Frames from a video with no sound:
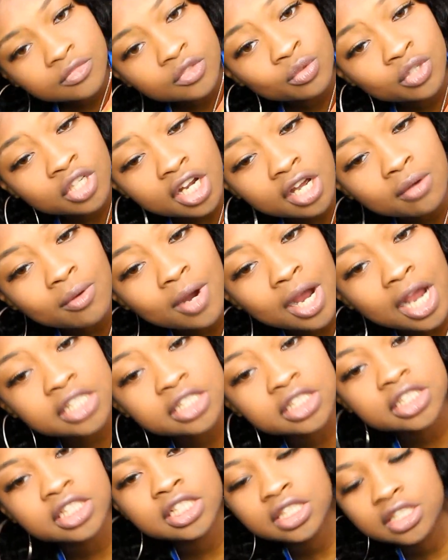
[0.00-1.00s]
When I
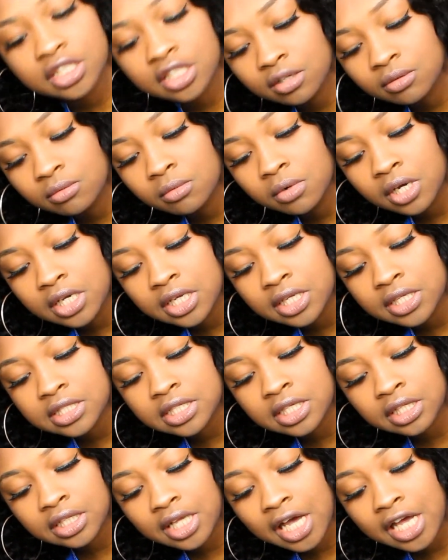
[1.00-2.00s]
watched it, there
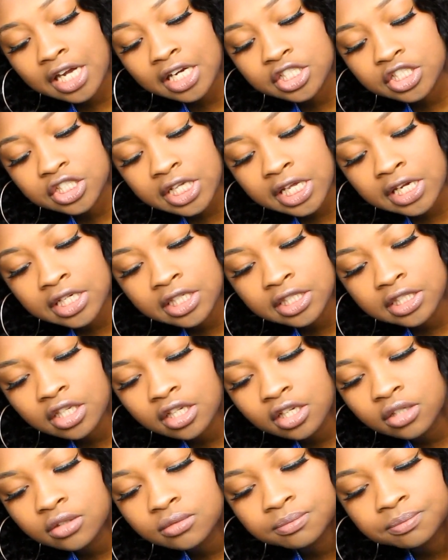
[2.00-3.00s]
was a lot of shedding
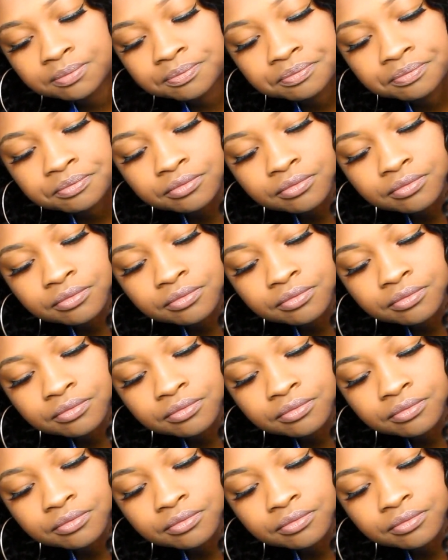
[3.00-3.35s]
though